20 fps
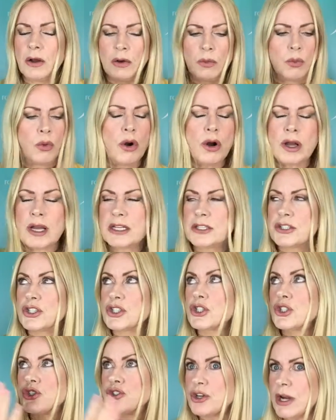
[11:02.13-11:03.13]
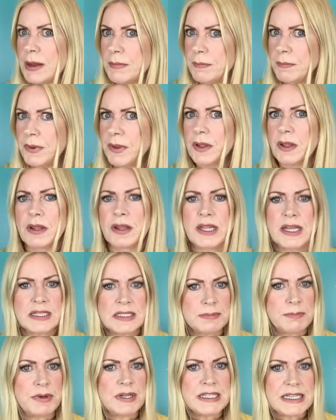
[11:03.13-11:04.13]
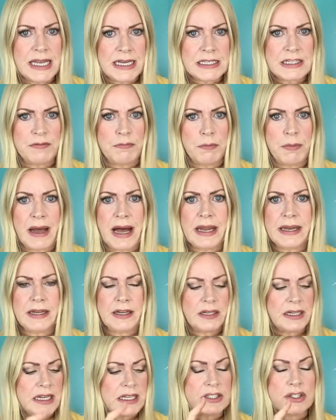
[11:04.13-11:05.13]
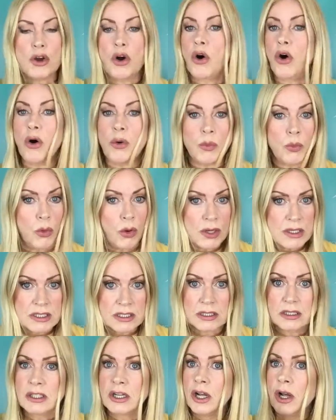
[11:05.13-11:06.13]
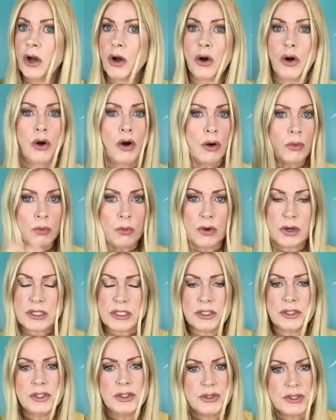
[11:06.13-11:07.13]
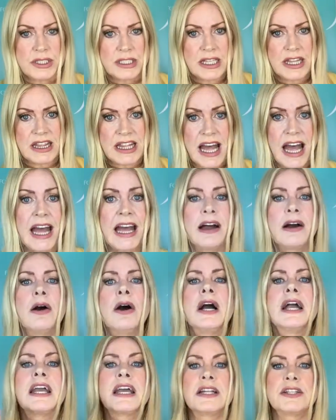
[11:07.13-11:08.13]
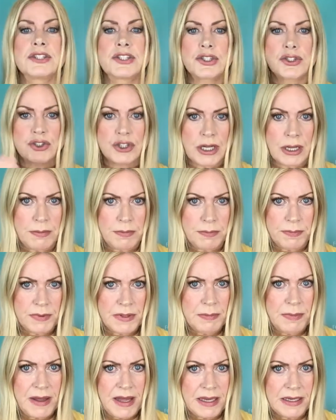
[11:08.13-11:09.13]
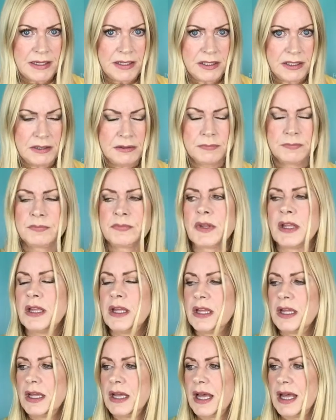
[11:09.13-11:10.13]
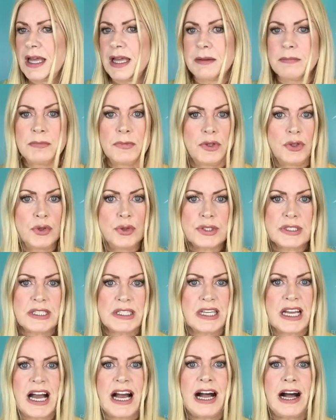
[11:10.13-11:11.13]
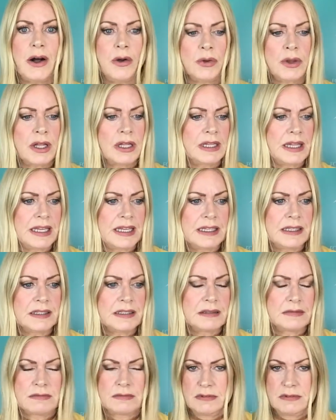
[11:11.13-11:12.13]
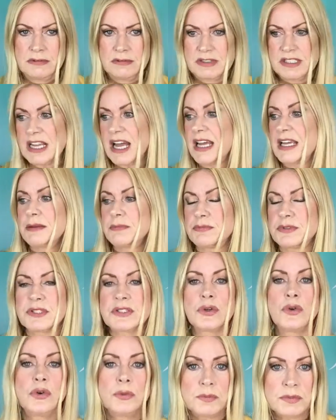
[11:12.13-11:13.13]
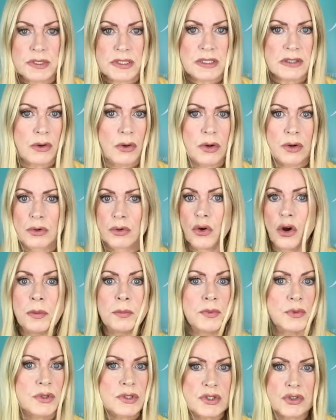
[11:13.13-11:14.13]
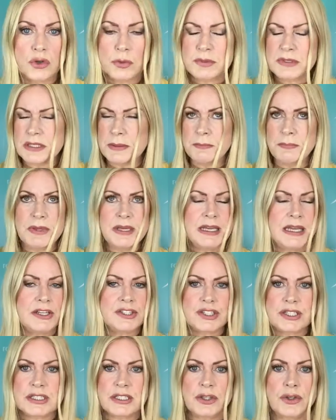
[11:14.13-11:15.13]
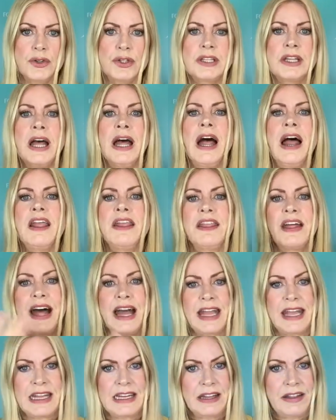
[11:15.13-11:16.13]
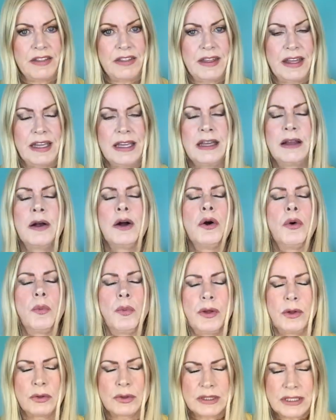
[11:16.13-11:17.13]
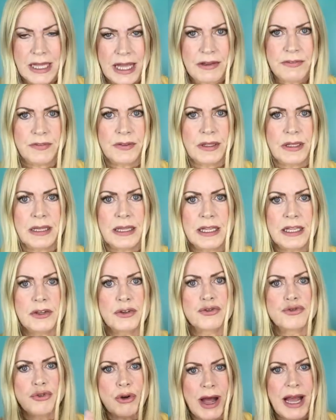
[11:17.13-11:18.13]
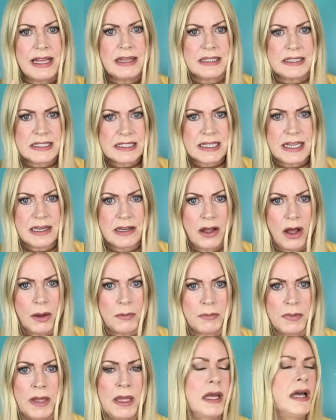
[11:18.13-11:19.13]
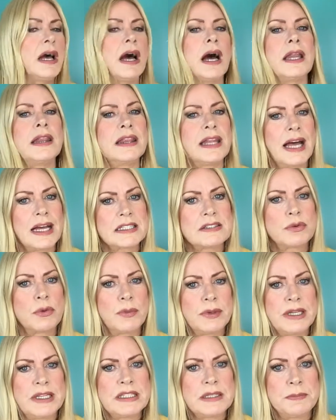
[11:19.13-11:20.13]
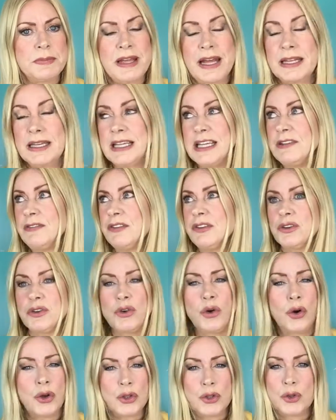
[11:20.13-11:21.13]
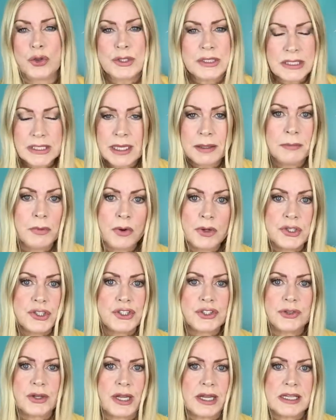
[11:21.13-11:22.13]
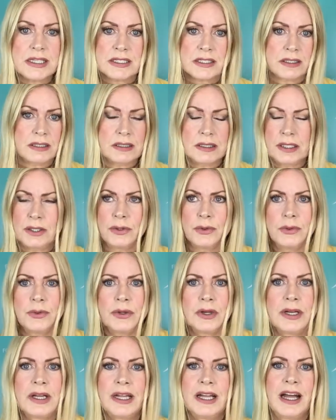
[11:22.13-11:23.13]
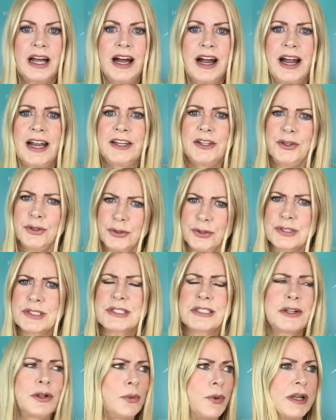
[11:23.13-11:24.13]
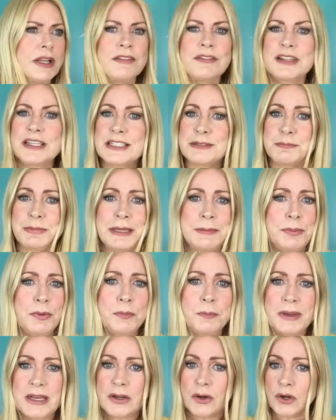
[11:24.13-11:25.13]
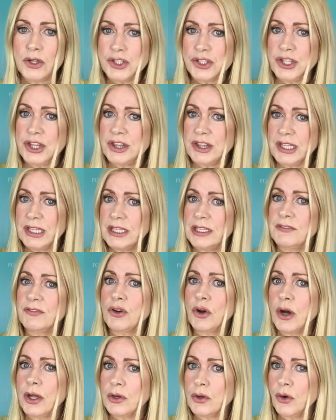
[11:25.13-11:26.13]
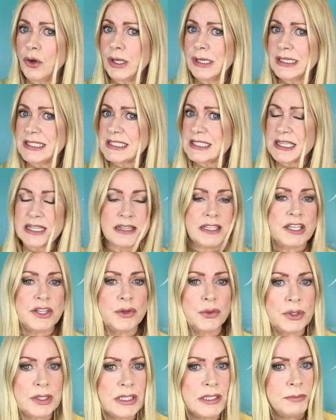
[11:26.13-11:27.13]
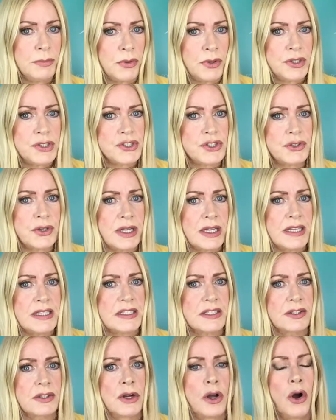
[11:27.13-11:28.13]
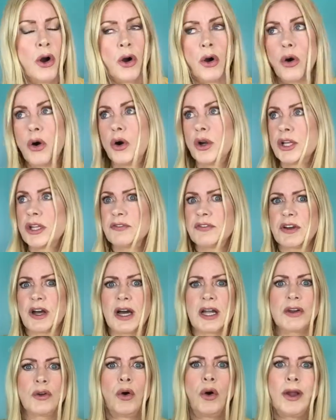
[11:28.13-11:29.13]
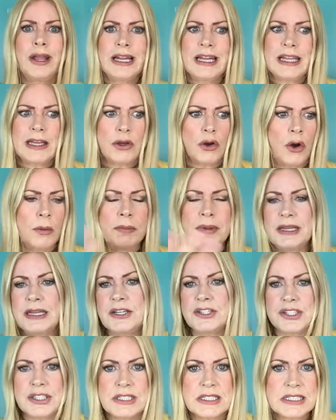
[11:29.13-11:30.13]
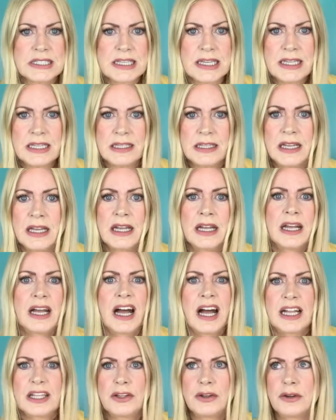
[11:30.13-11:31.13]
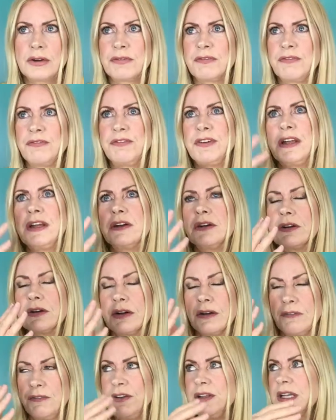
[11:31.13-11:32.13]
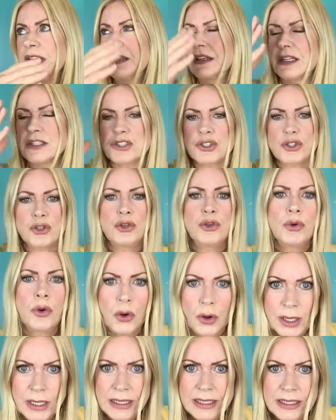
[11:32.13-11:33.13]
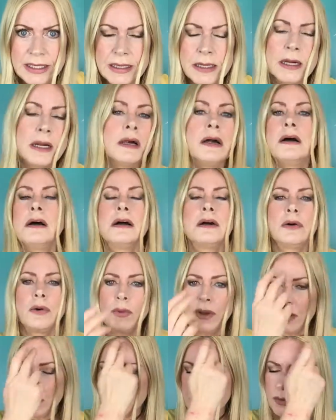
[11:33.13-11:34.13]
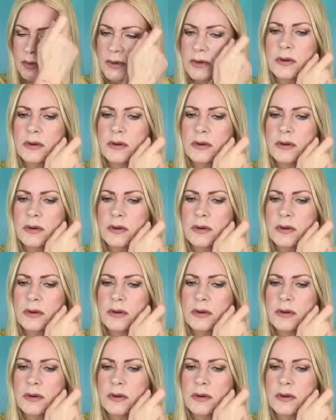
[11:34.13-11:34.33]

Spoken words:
what can strip this protective barrier is hot water. Hot water, using that can strip the barrier. Using alkaline type soaps or normal soaps, the pH isn't good, that kind of thing will definitely dry the skin up. And that's what we need to be. And even not using a moisturiser, you know, are you still one of these people because you think you've got an oily skin that you don't need a moisturiser, or you've got an oily combination skin and you're fearing that it's too oily? Well,